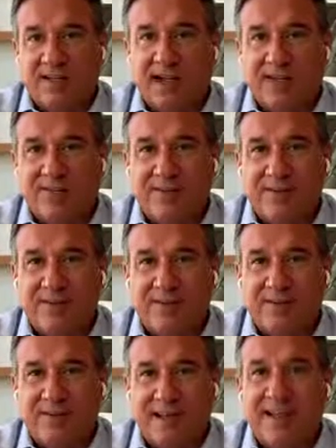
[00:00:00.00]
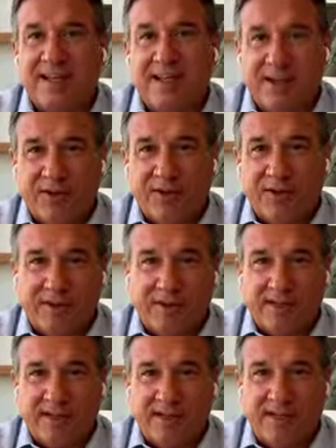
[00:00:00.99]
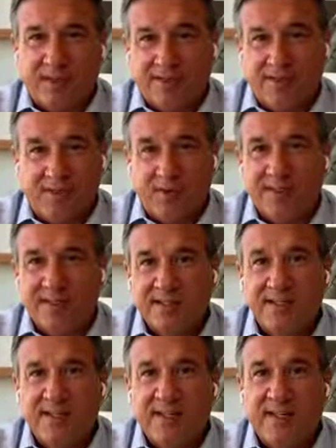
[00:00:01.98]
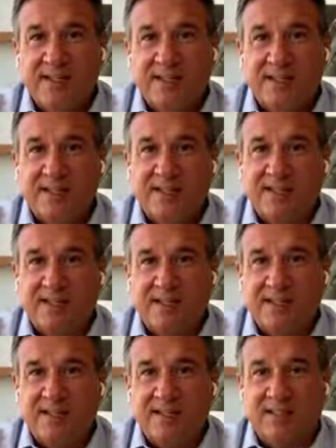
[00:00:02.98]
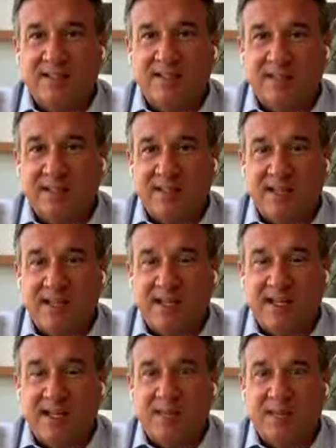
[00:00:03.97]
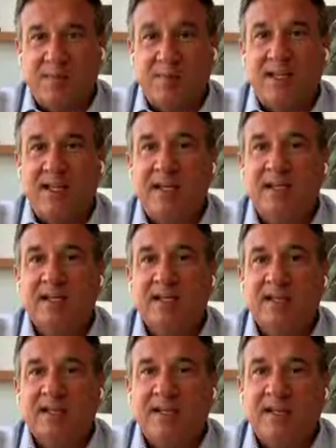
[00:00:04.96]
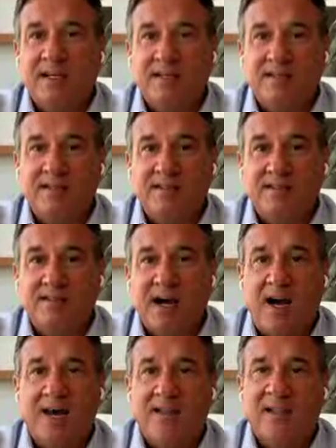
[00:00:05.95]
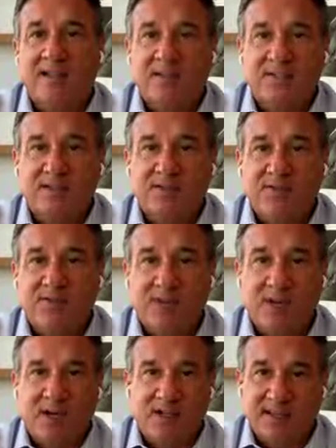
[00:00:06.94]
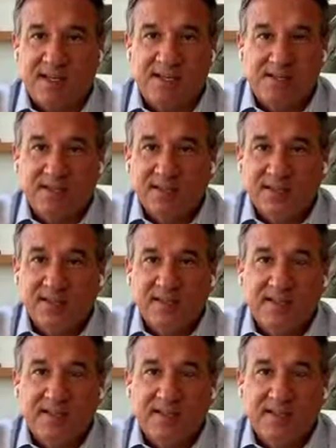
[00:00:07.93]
a lot of data out there that is noise and not necessarily something that can be tied to causation.